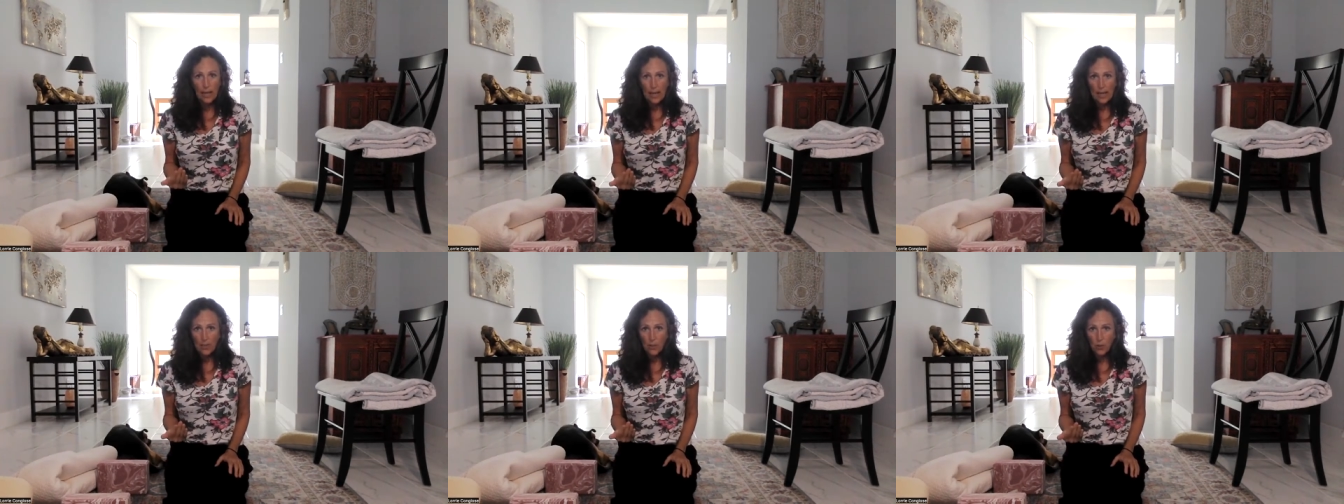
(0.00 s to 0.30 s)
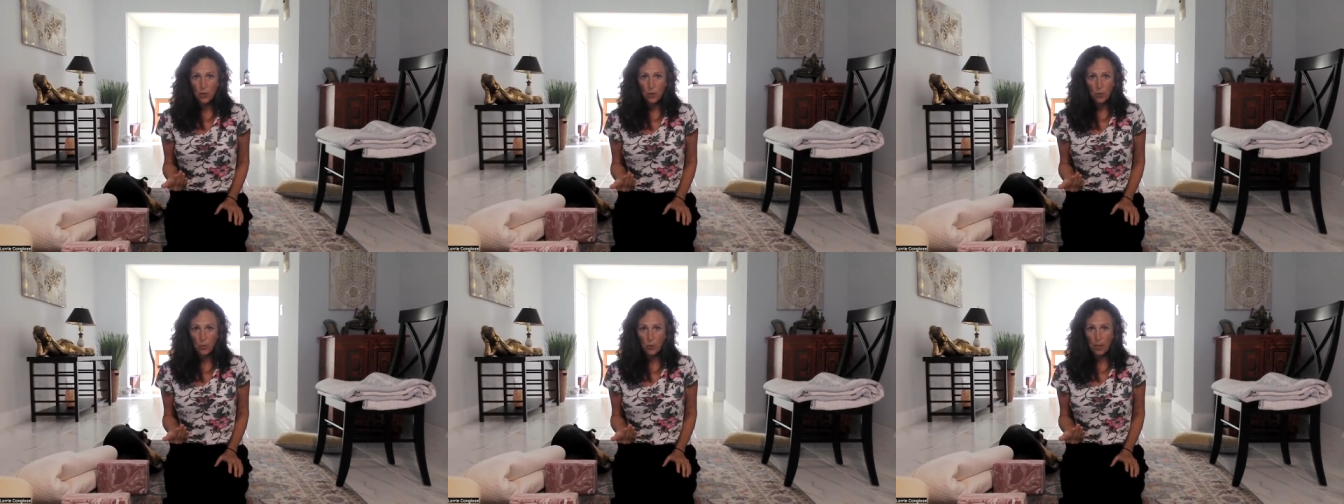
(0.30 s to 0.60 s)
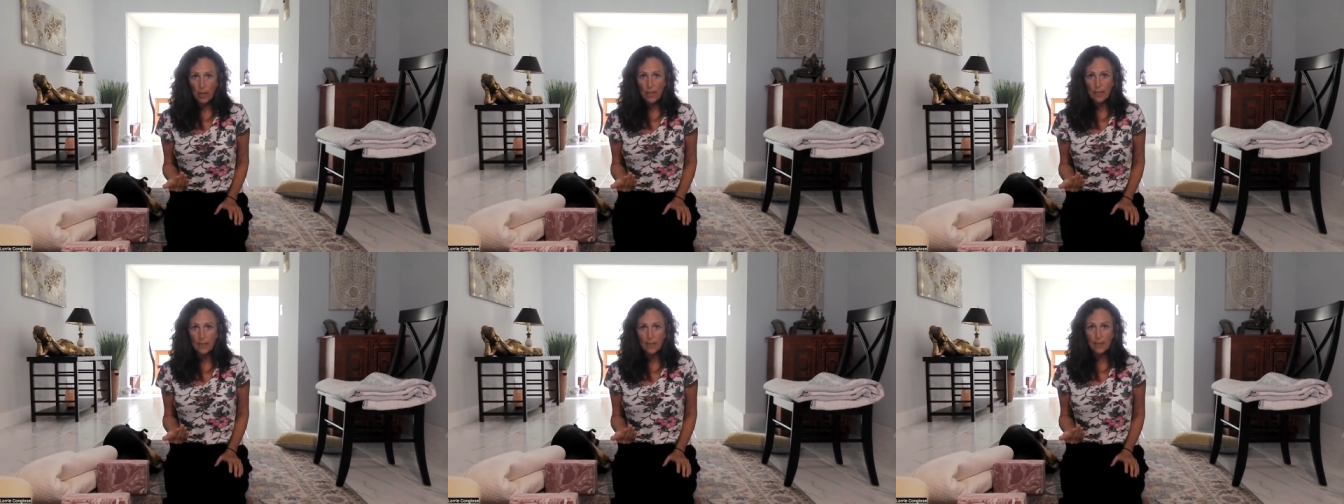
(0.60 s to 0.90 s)
as you
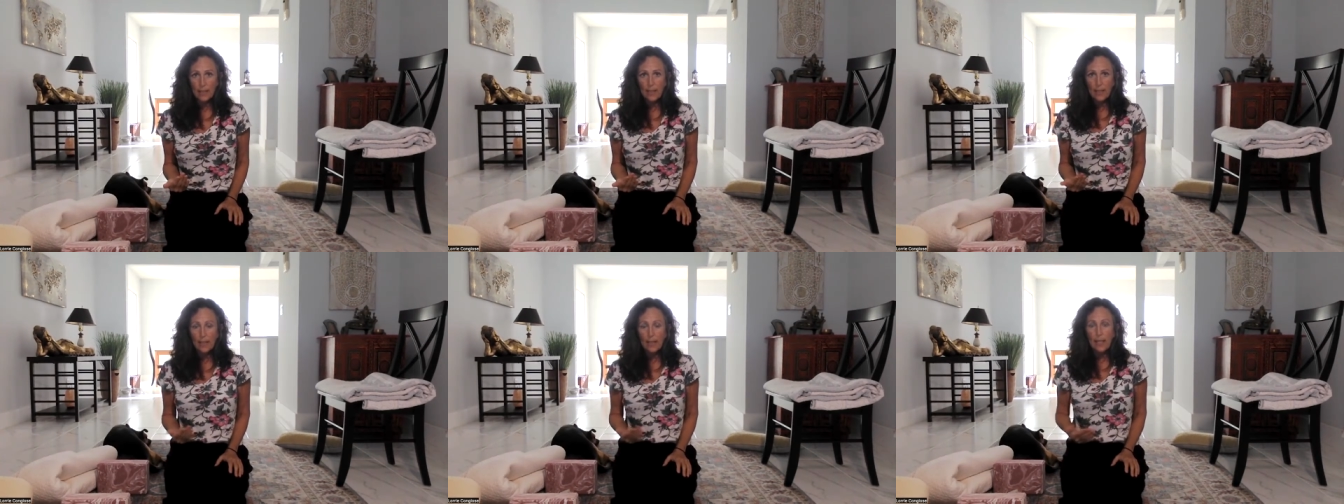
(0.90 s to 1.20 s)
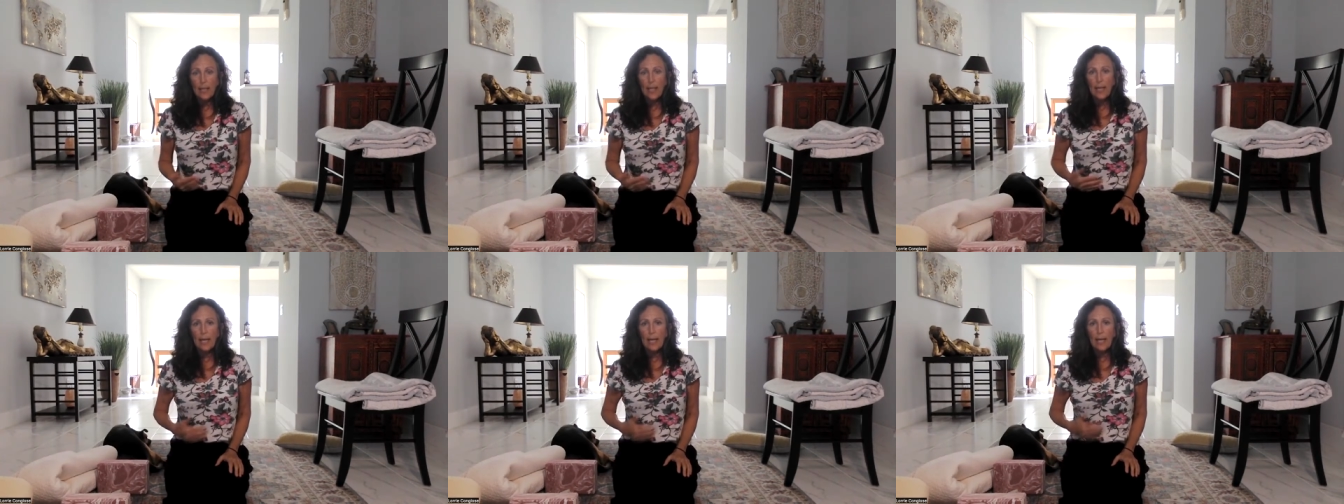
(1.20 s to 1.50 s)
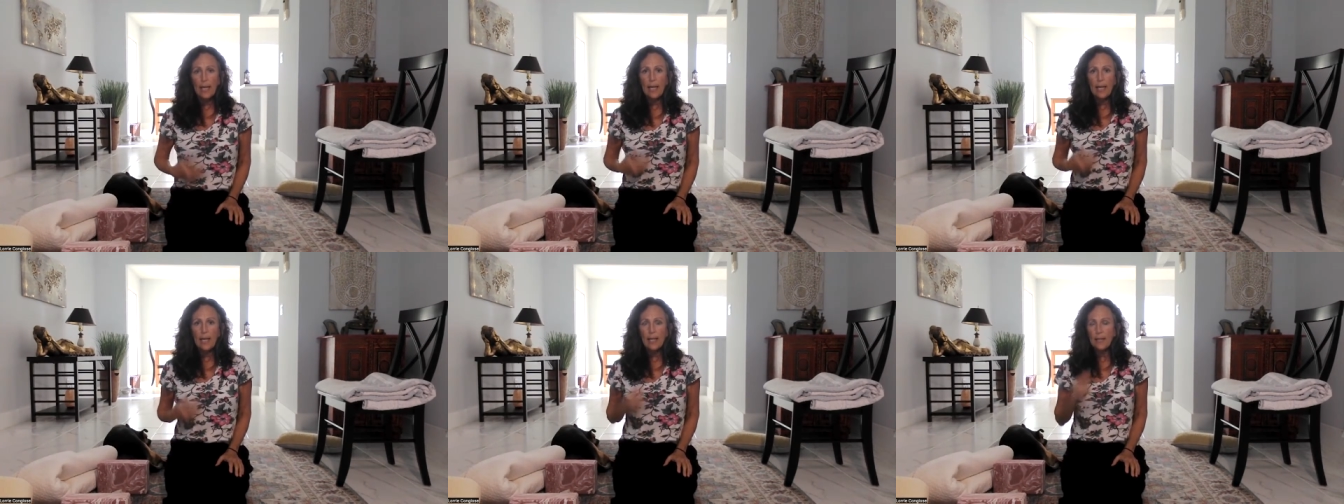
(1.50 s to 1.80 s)
want.
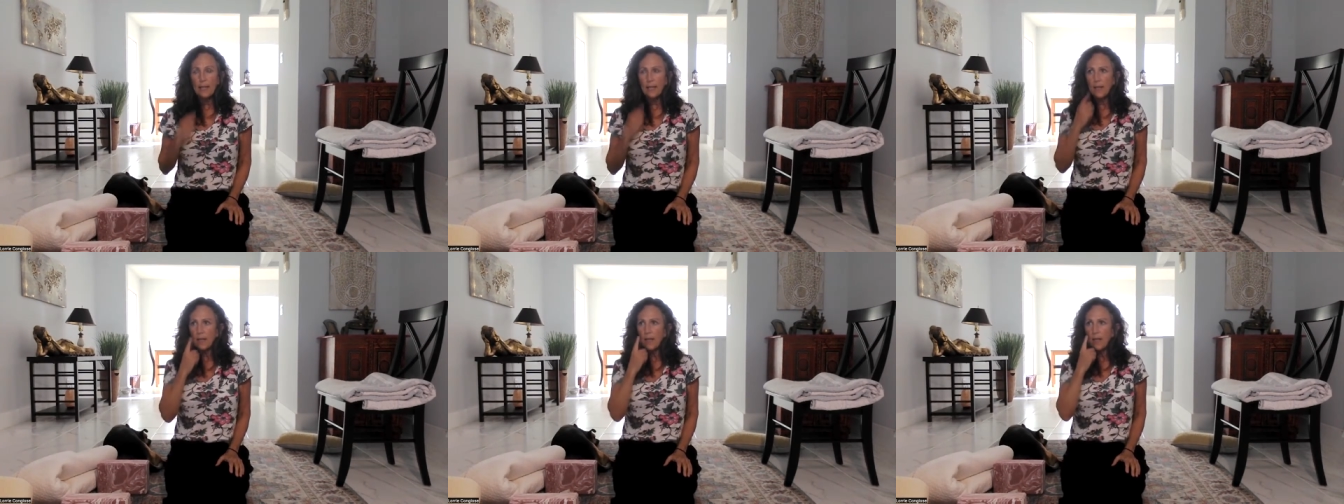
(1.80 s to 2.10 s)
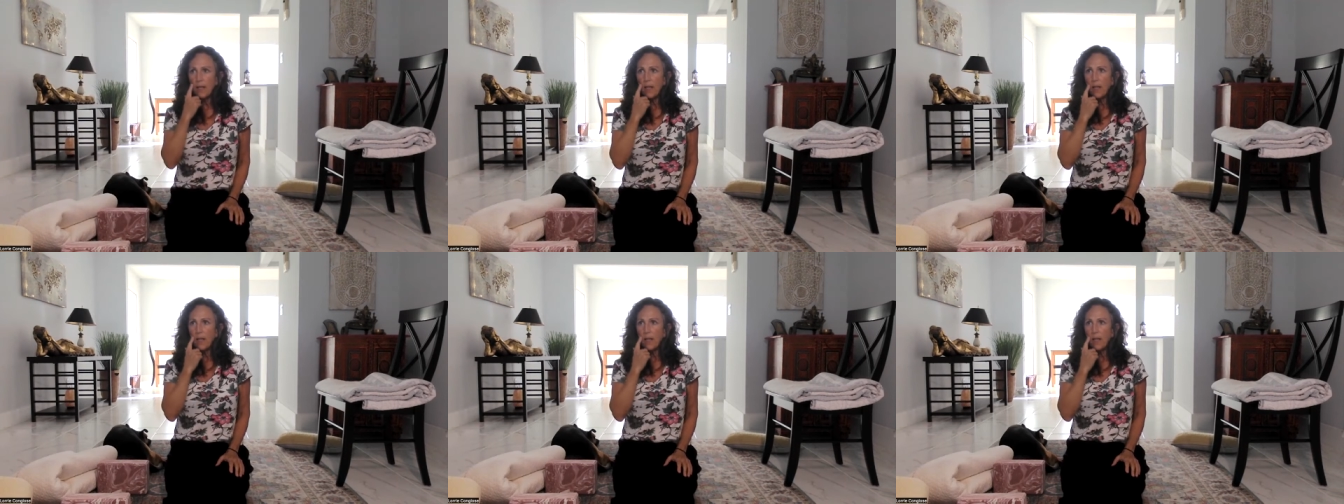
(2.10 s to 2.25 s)
And